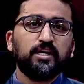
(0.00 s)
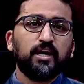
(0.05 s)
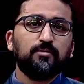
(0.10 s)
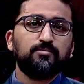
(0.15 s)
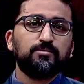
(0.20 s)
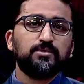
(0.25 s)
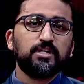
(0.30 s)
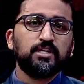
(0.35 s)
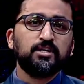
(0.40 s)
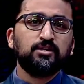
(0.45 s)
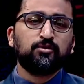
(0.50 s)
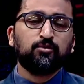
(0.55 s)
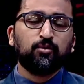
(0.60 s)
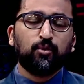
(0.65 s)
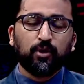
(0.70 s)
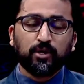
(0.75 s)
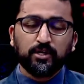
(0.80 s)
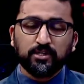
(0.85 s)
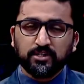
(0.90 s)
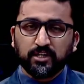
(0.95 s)
kept in
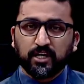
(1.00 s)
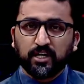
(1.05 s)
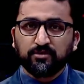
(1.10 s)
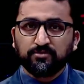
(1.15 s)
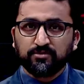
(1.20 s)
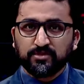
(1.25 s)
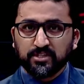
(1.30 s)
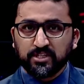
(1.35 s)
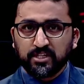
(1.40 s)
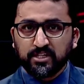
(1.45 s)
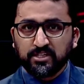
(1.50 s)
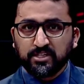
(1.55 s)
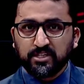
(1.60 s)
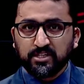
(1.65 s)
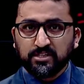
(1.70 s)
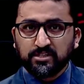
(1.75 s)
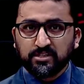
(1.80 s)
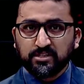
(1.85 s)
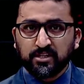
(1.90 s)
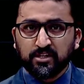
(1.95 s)
quarantine
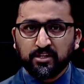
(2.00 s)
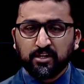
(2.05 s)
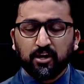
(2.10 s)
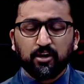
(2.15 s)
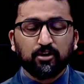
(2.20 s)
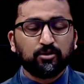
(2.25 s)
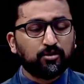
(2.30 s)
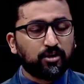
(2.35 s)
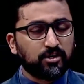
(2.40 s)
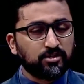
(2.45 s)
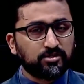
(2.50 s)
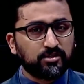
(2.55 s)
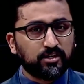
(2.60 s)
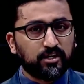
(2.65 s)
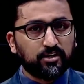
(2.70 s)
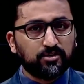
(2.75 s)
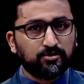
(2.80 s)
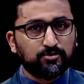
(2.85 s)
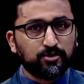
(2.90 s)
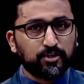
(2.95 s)
facilities across the
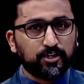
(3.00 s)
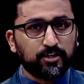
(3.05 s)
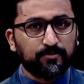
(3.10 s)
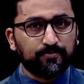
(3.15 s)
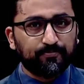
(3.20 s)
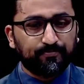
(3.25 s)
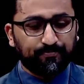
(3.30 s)
country.